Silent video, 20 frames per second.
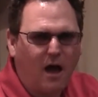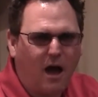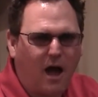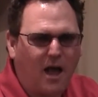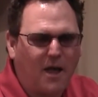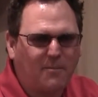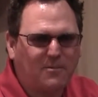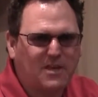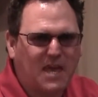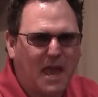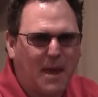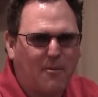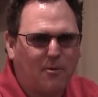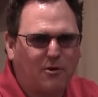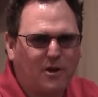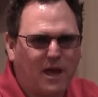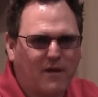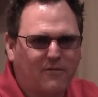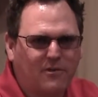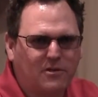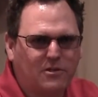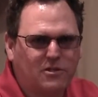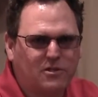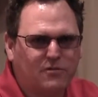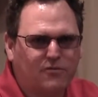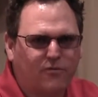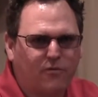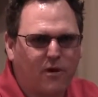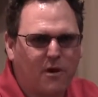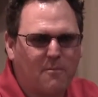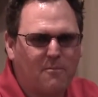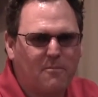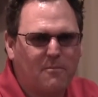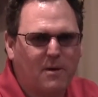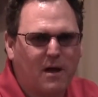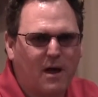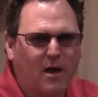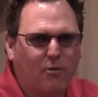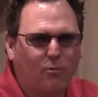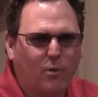Hi, I'm Cameron Evans from
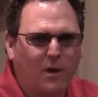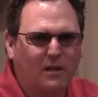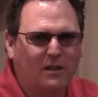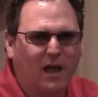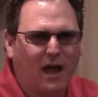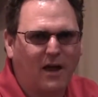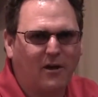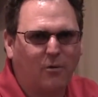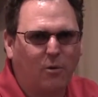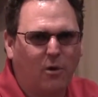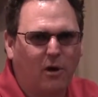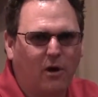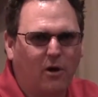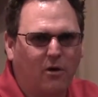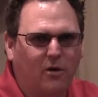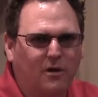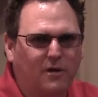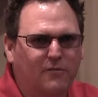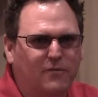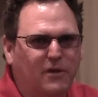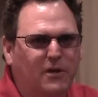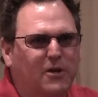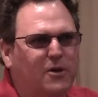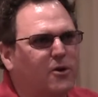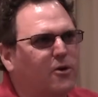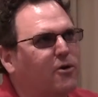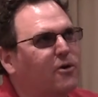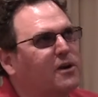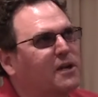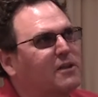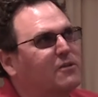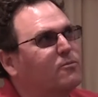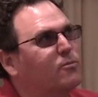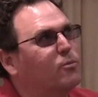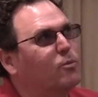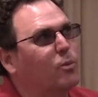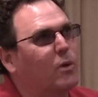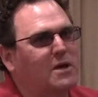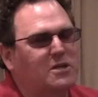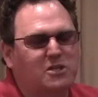RedLine Oil, and if you hear any
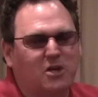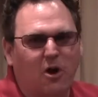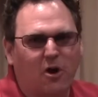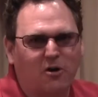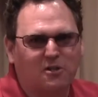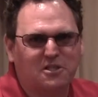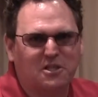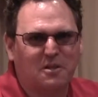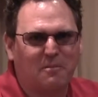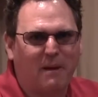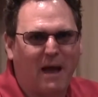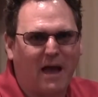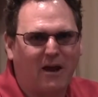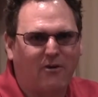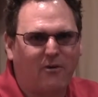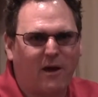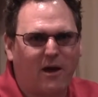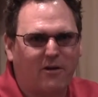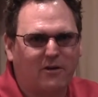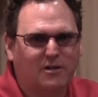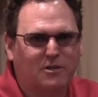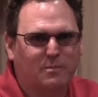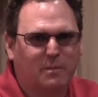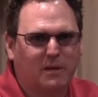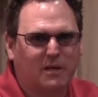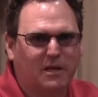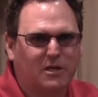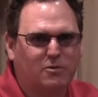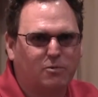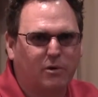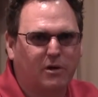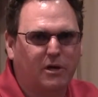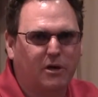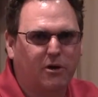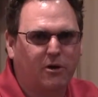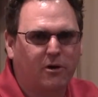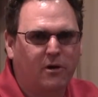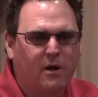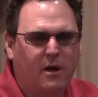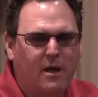race cars in the background, it's because we're
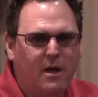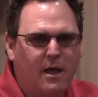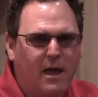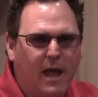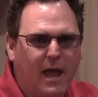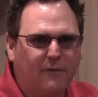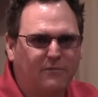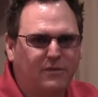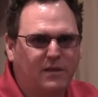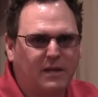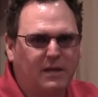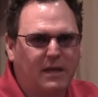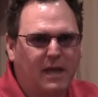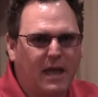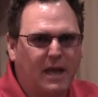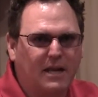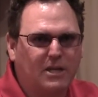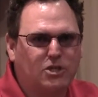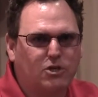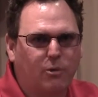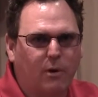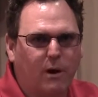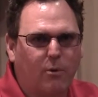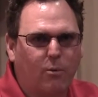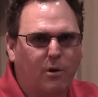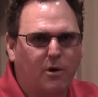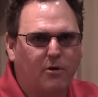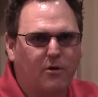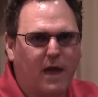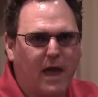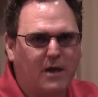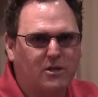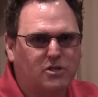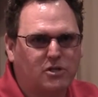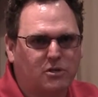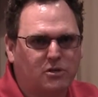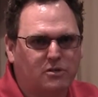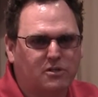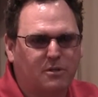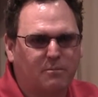here at the NHRA Winter
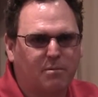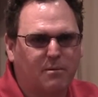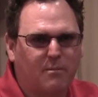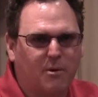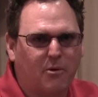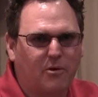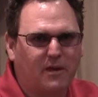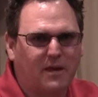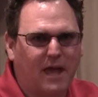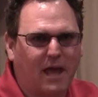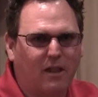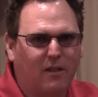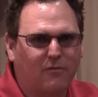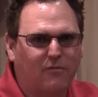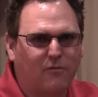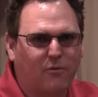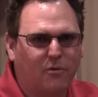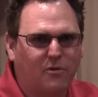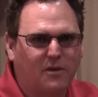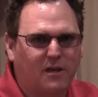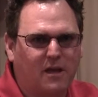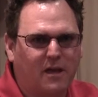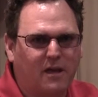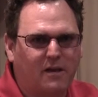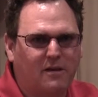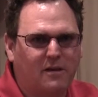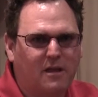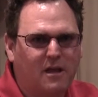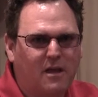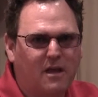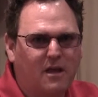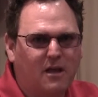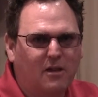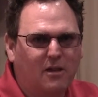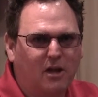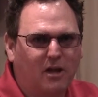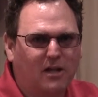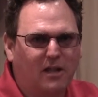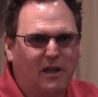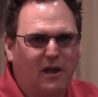Nationals in Pomona, California, and
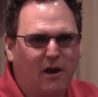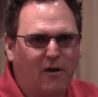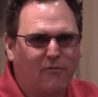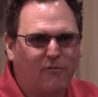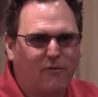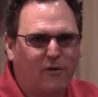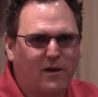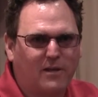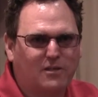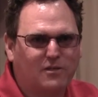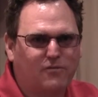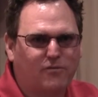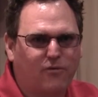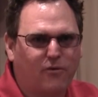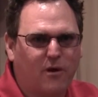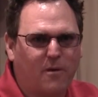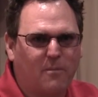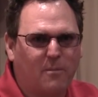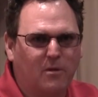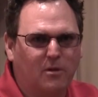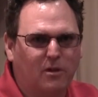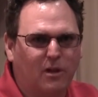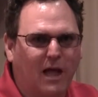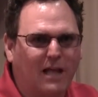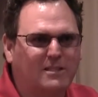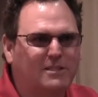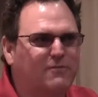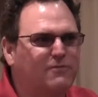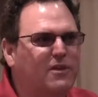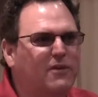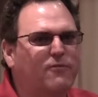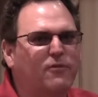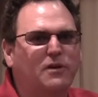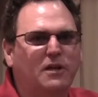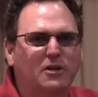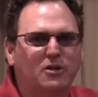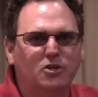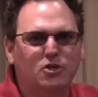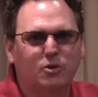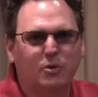luckily our friends from lots of different
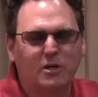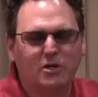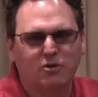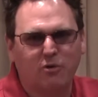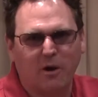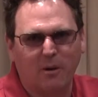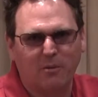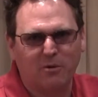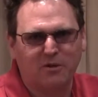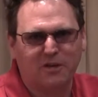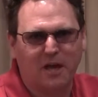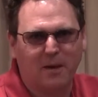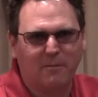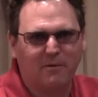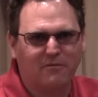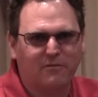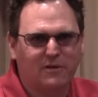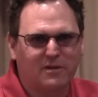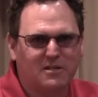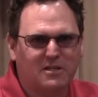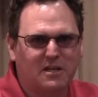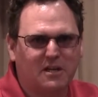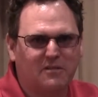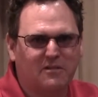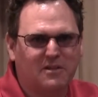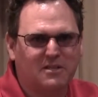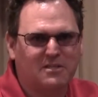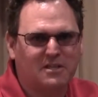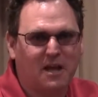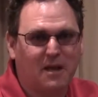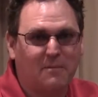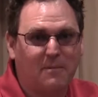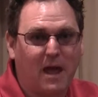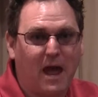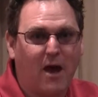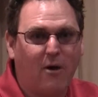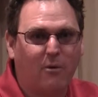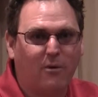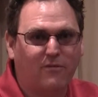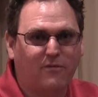industries are able to come and visit, and this time
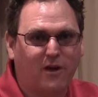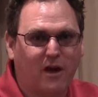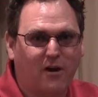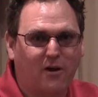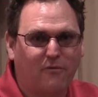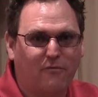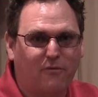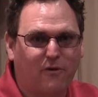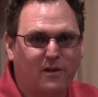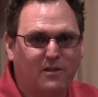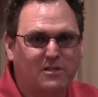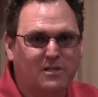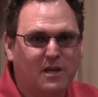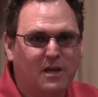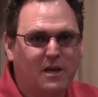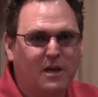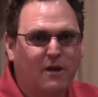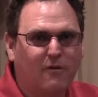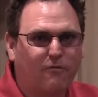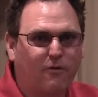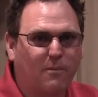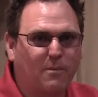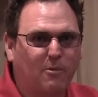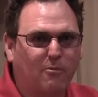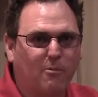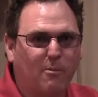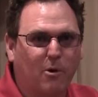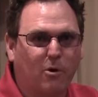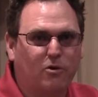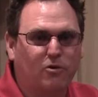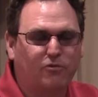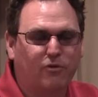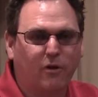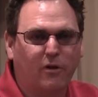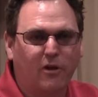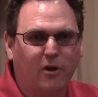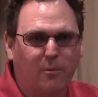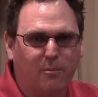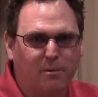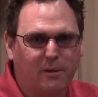now we've got our friends from the remote
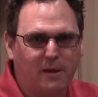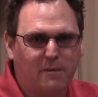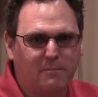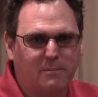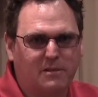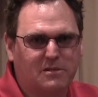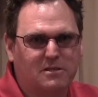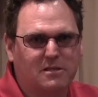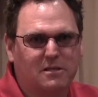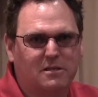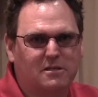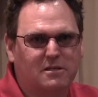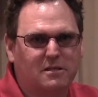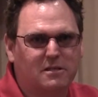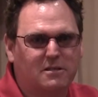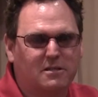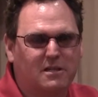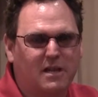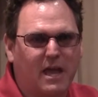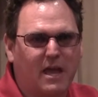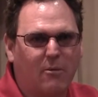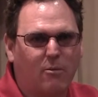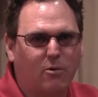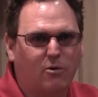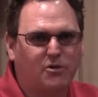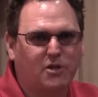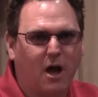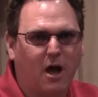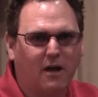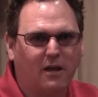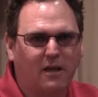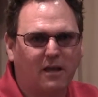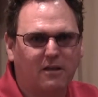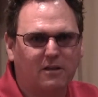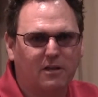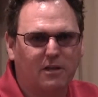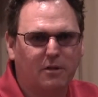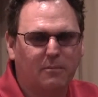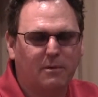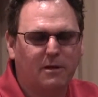control airplane business, and today we're talking a
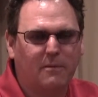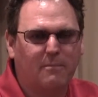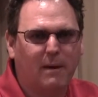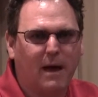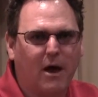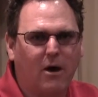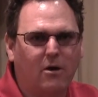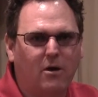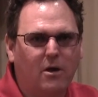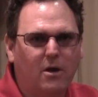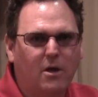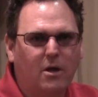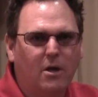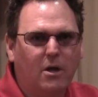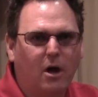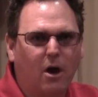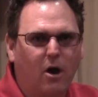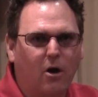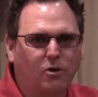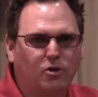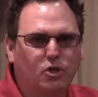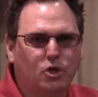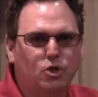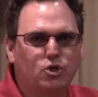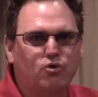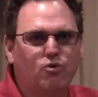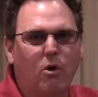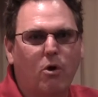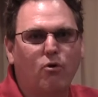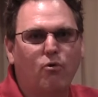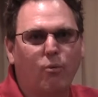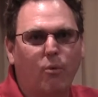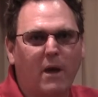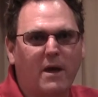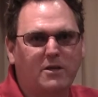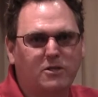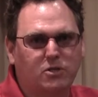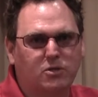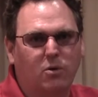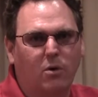little bit about our two-stroke
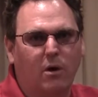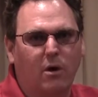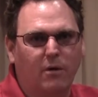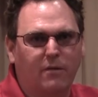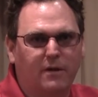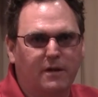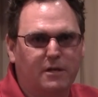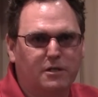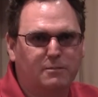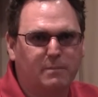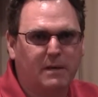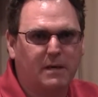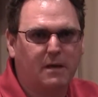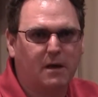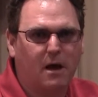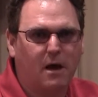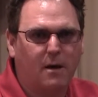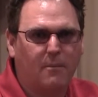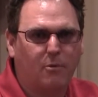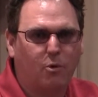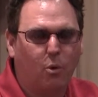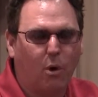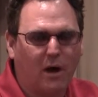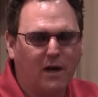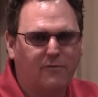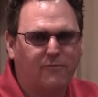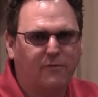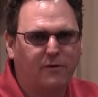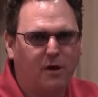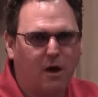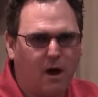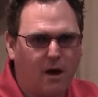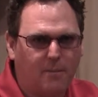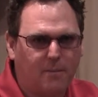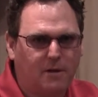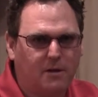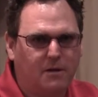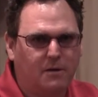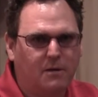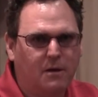race oil that has become quite a
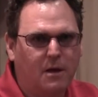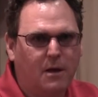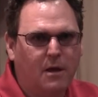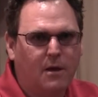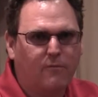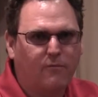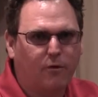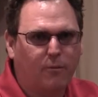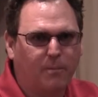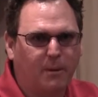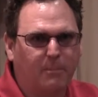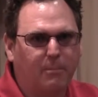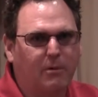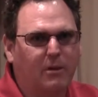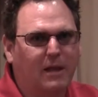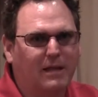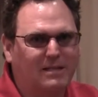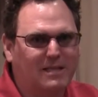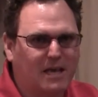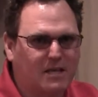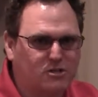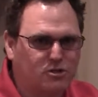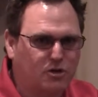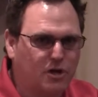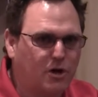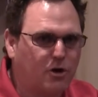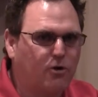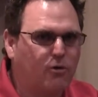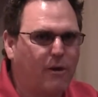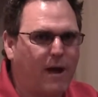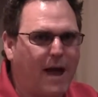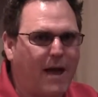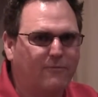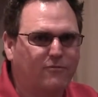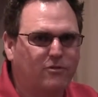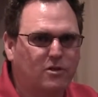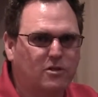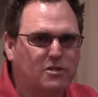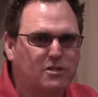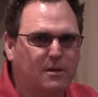phenomenon for people like Desert
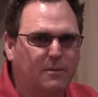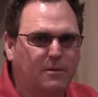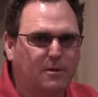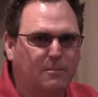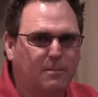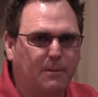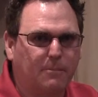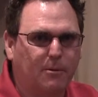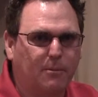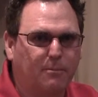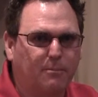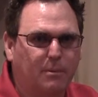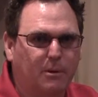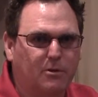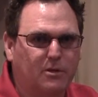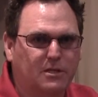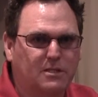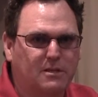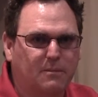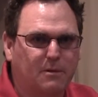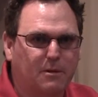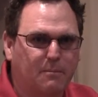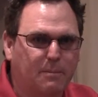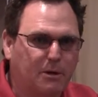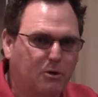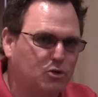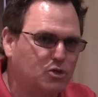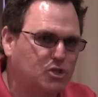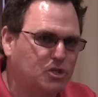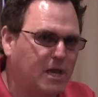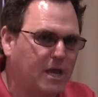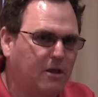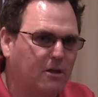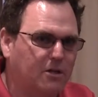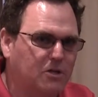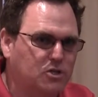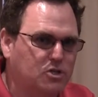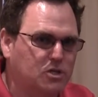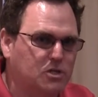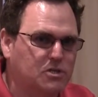Aircraft and some of the people building some of the bigger scale
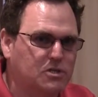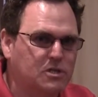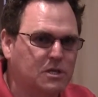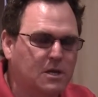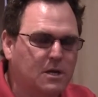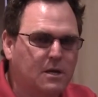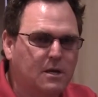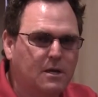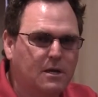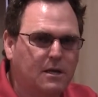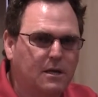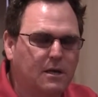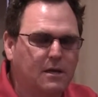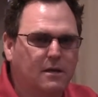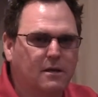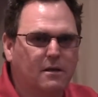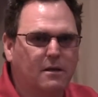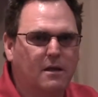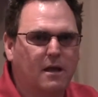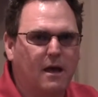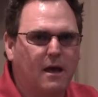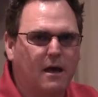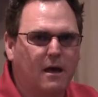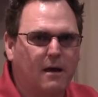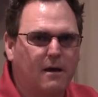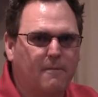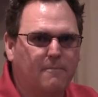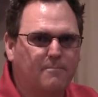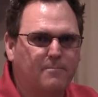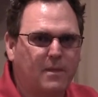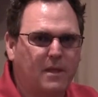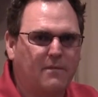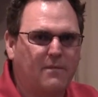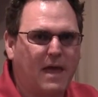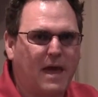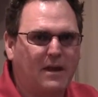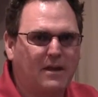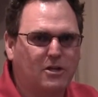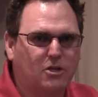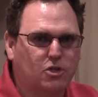engines in
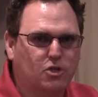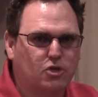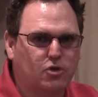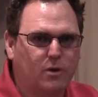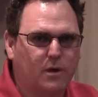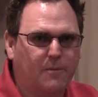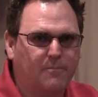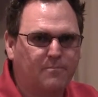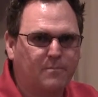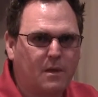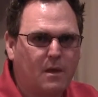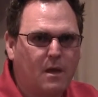that industry.